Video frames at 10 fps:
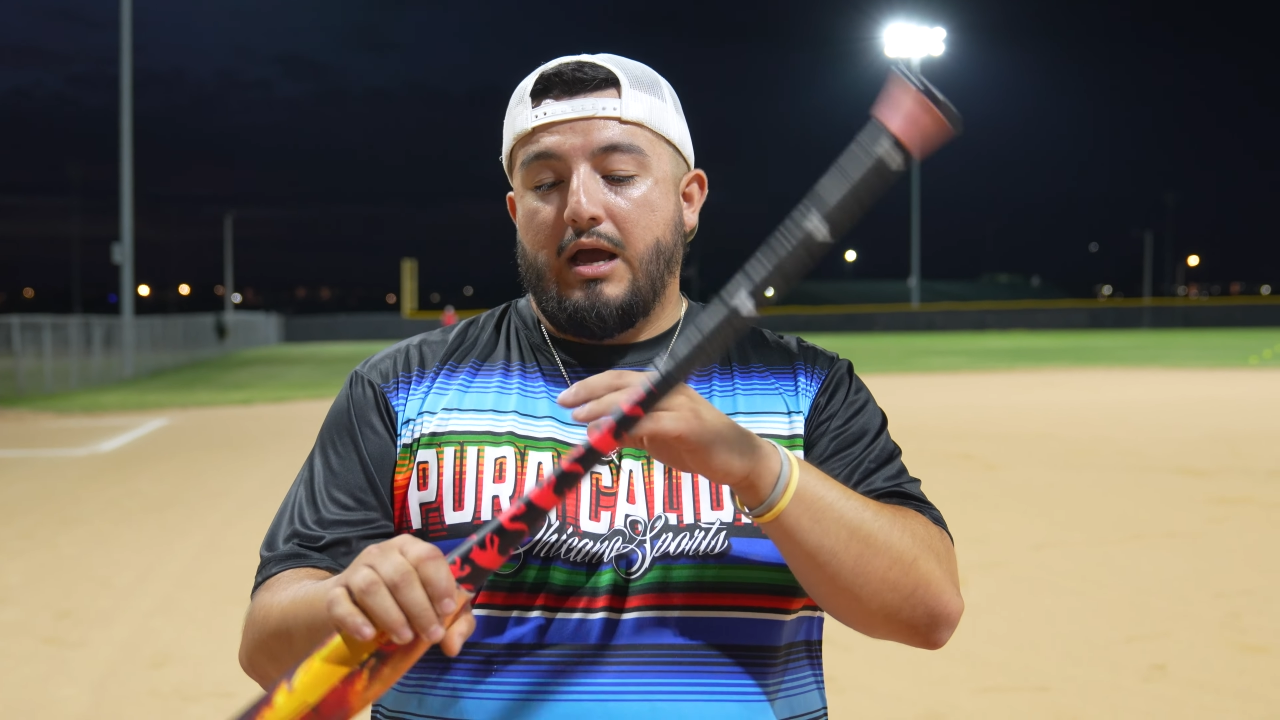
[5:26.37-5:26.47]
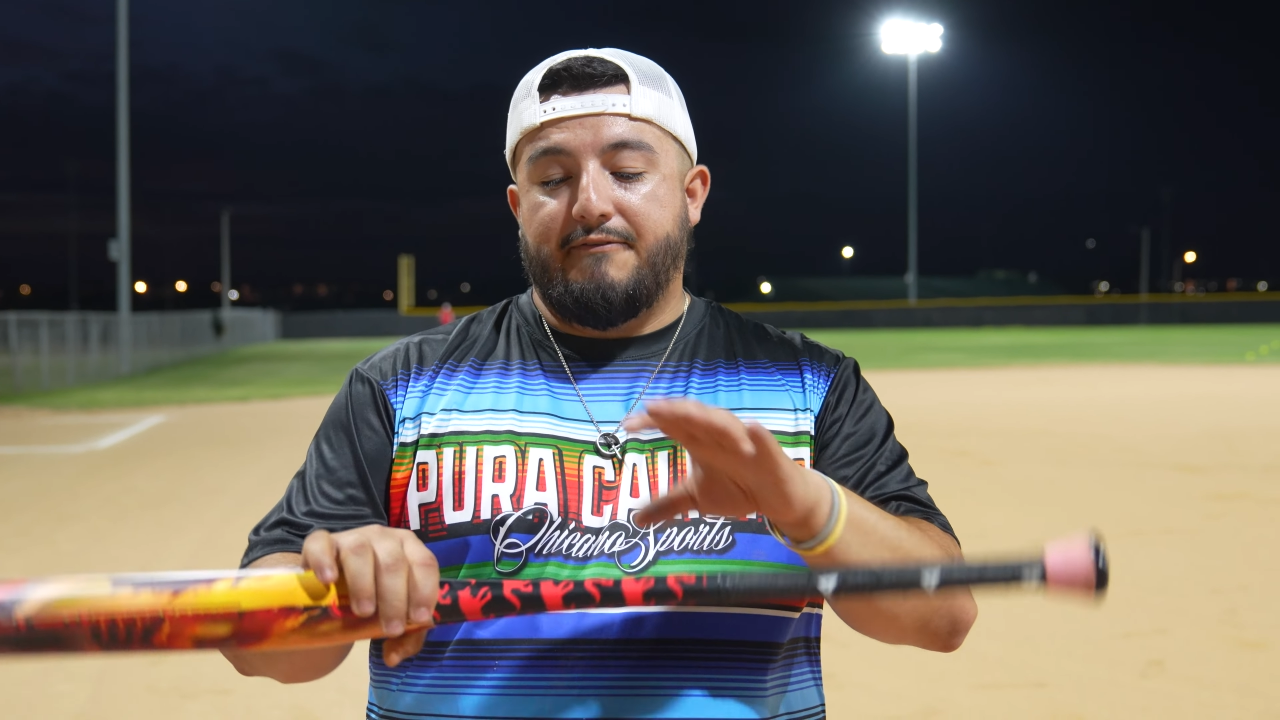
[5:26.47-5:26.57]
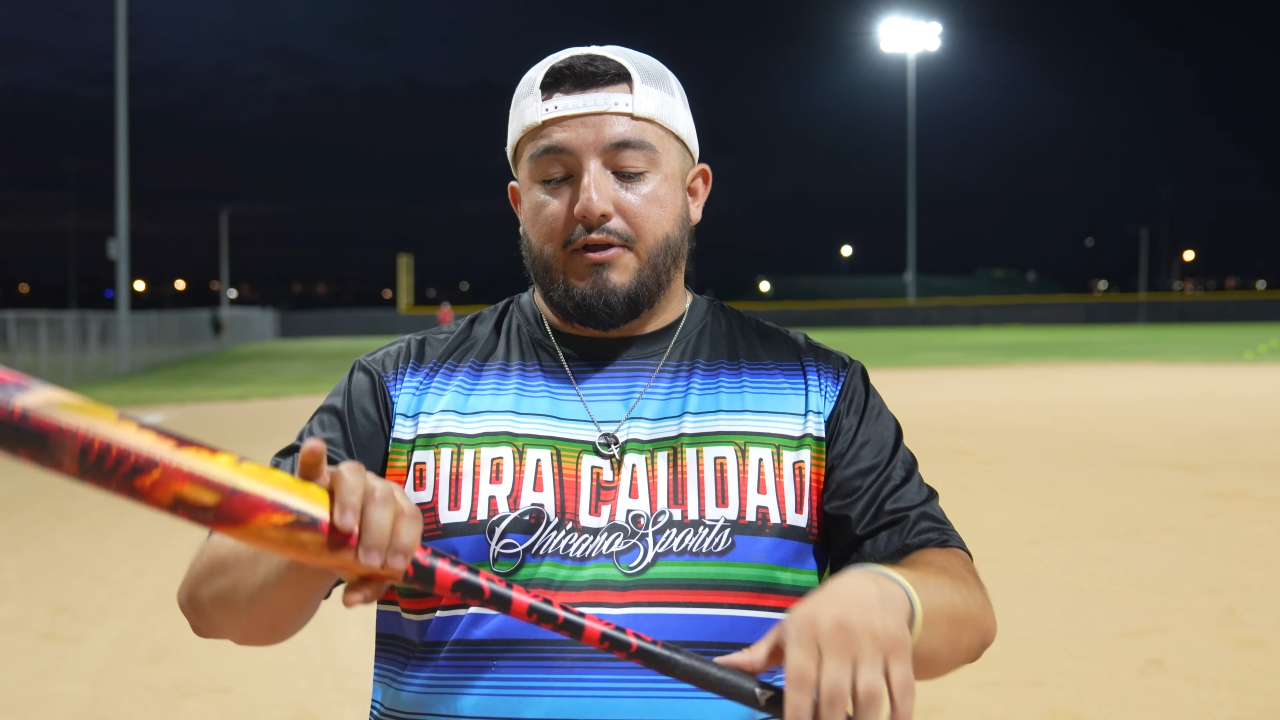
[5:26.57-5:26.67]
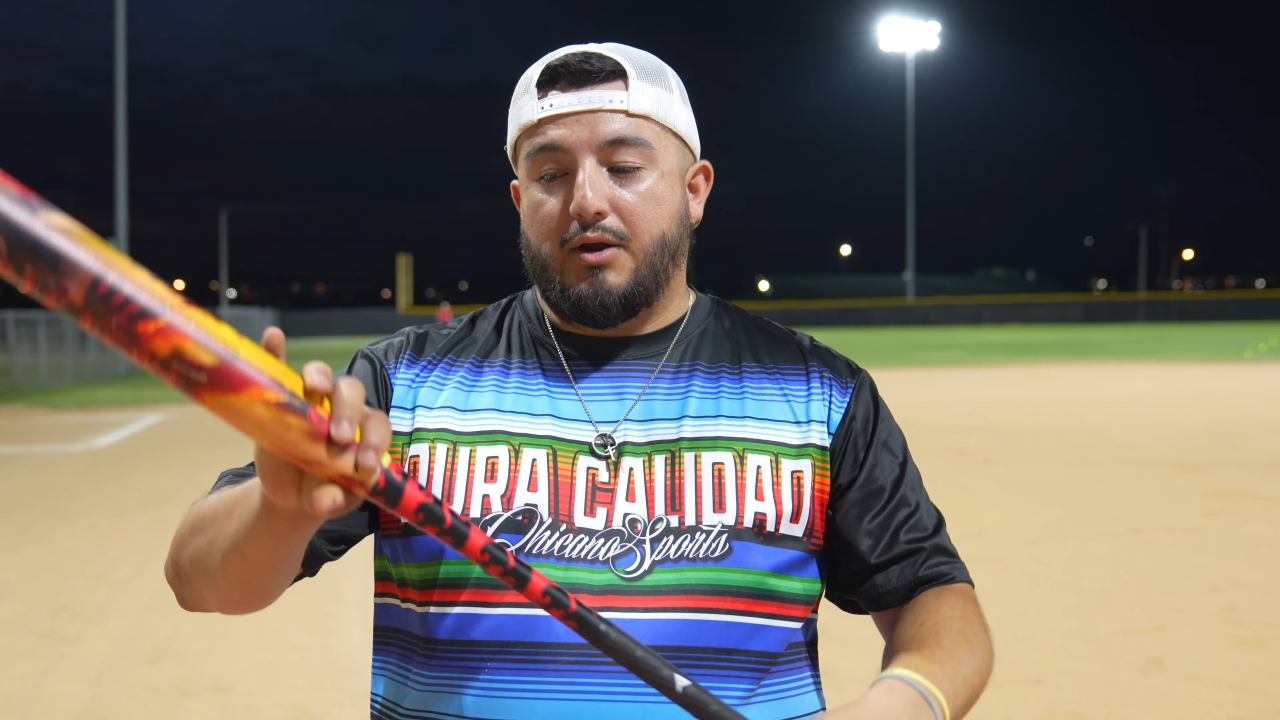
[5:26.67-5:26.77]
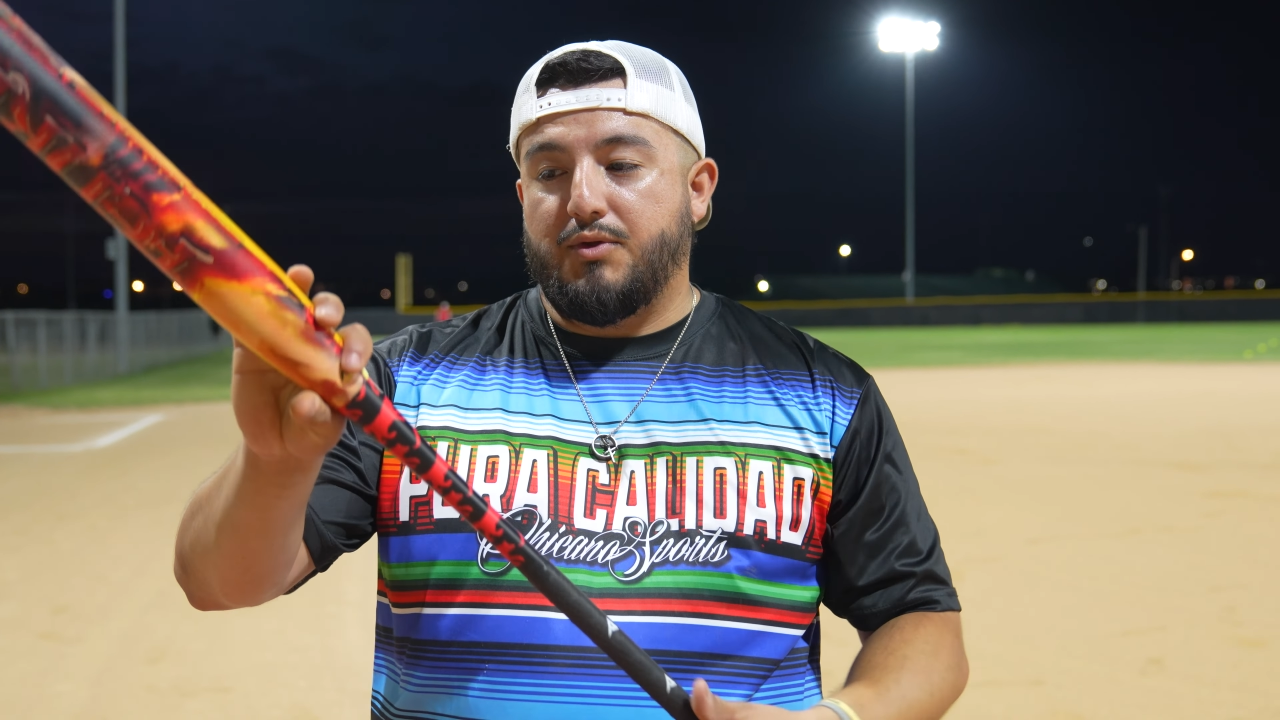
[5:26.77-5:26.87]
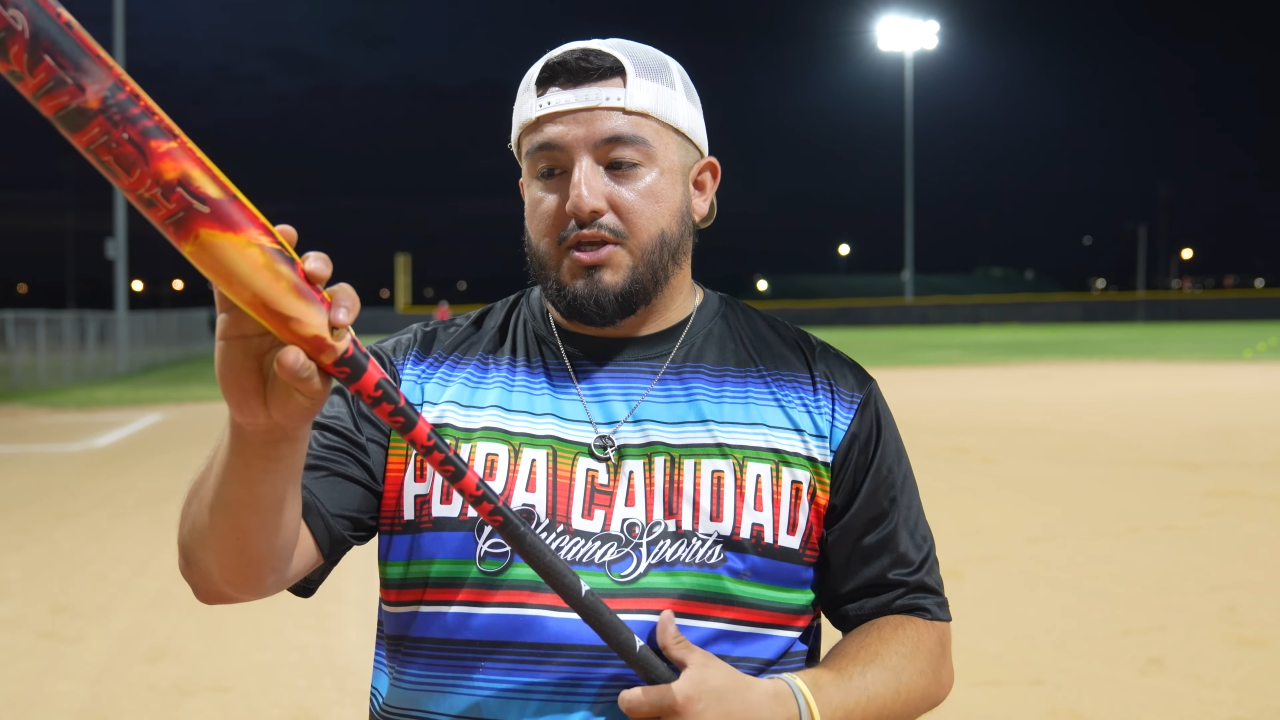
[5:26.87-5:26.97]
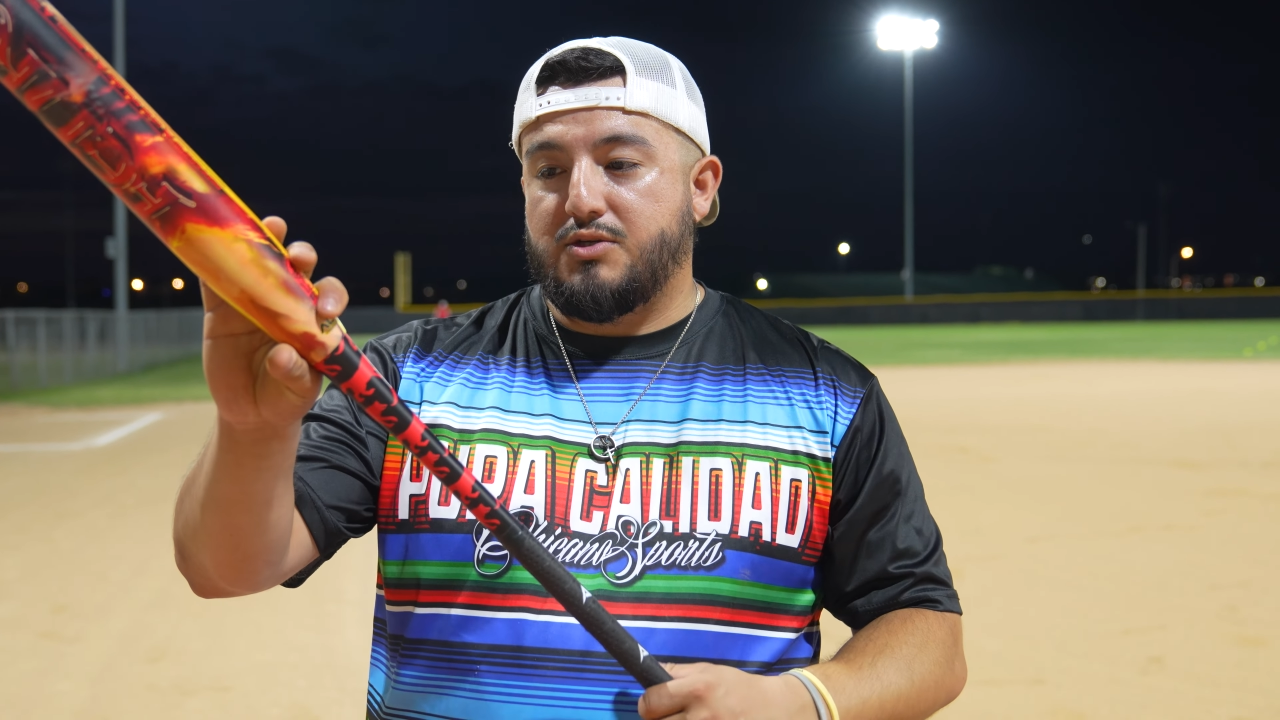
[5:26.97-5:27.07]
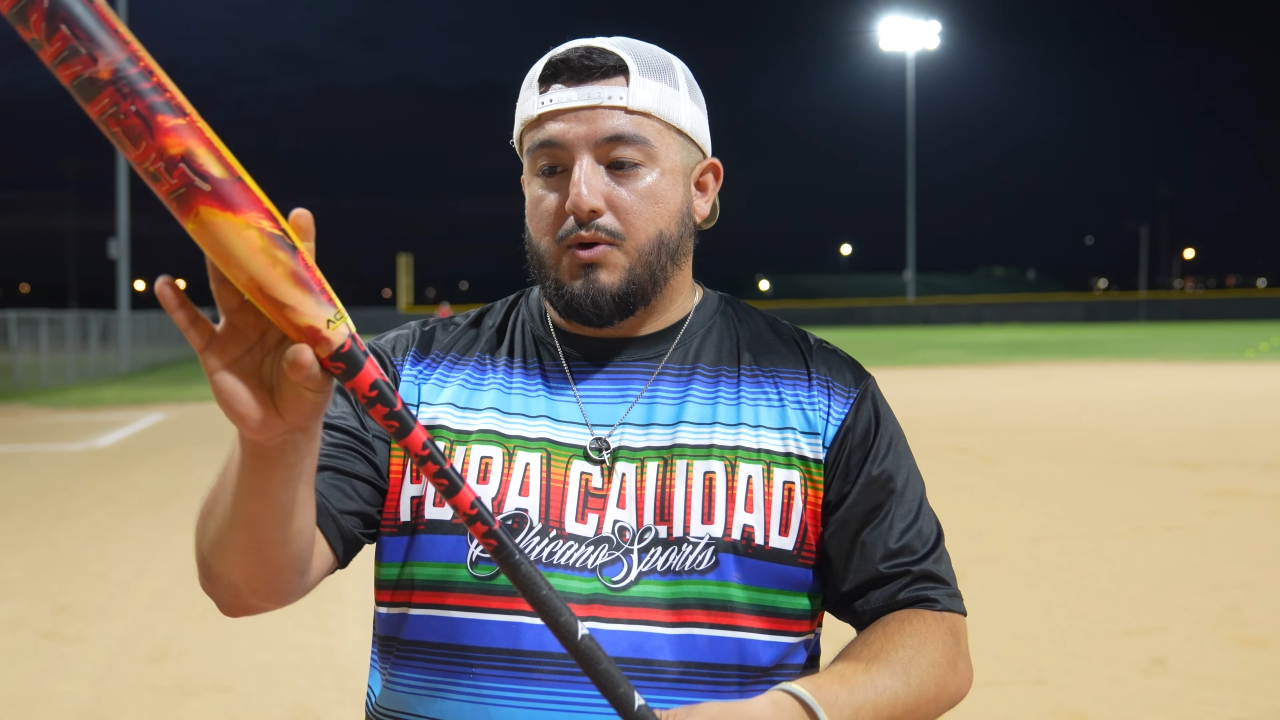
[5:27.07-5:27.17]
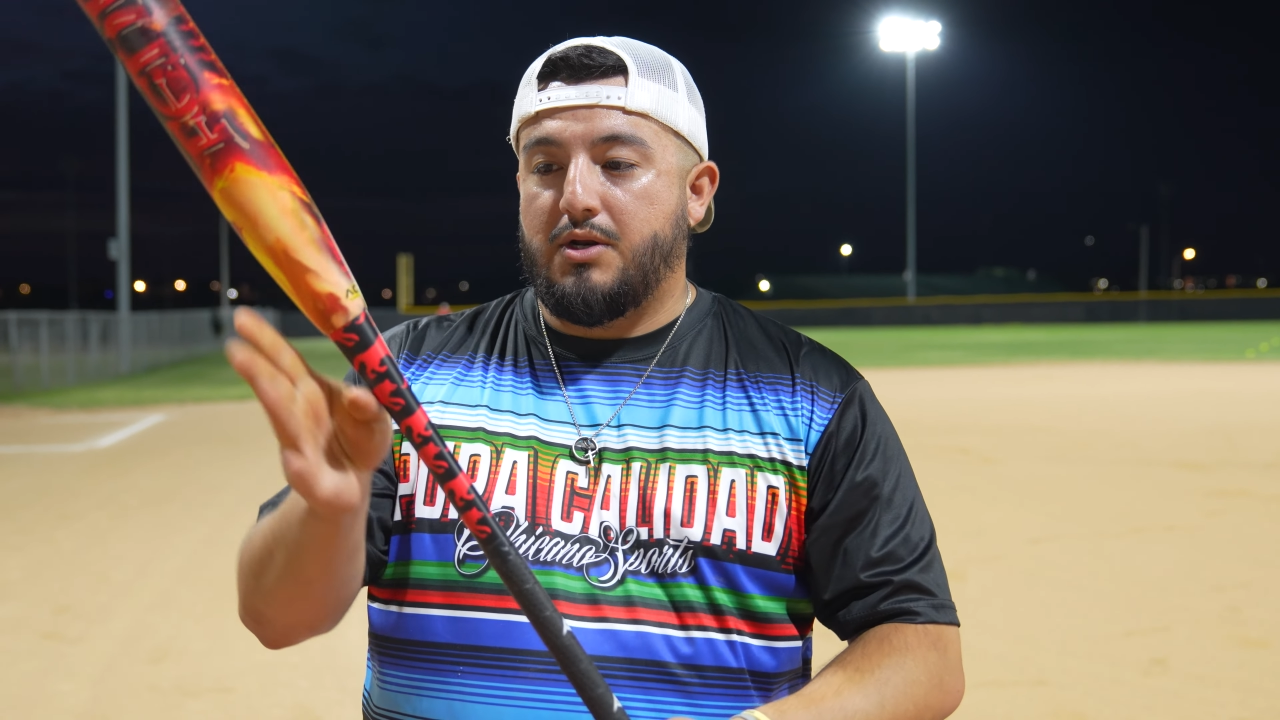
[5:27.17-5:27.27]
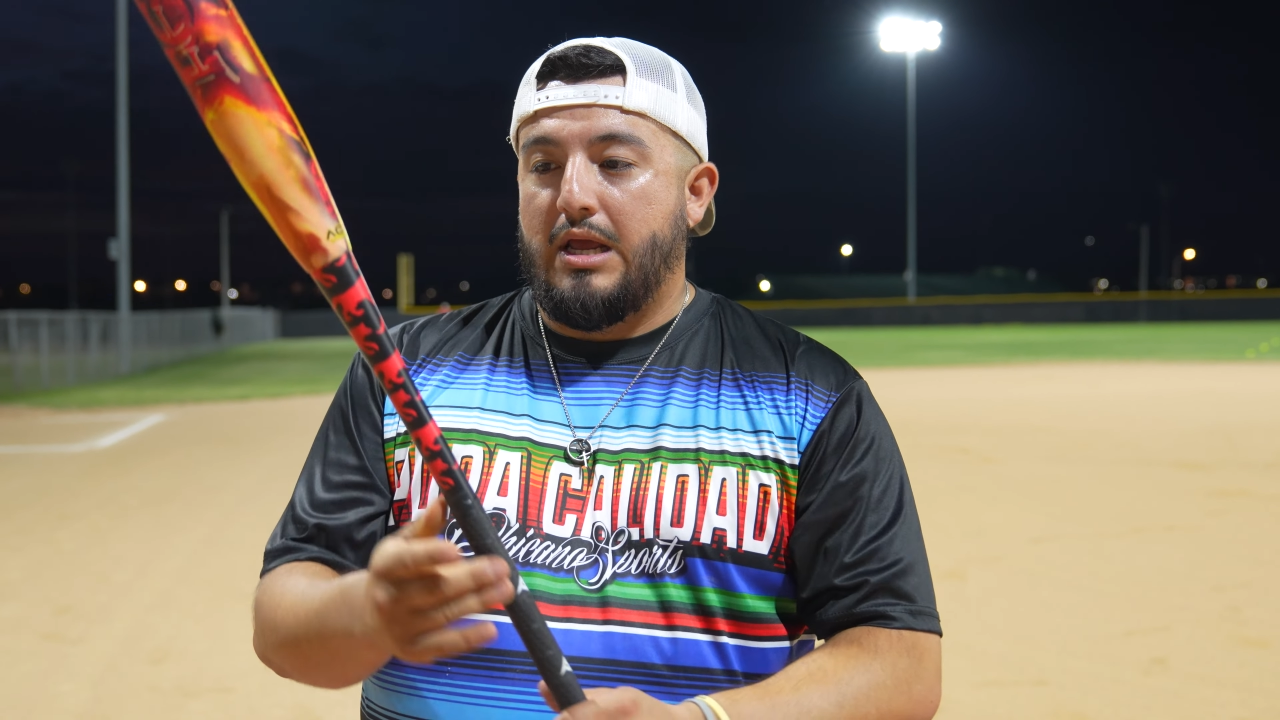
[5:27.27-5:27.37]
I feel like with
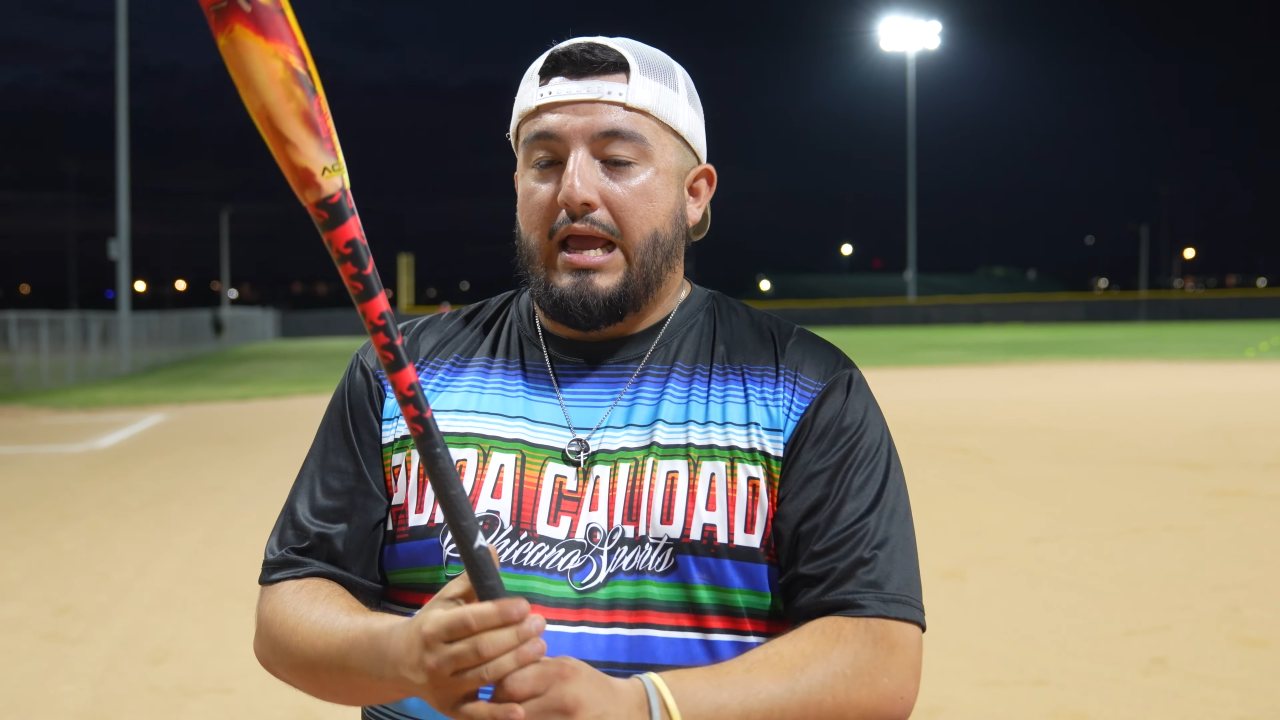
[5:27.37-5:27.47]
this one,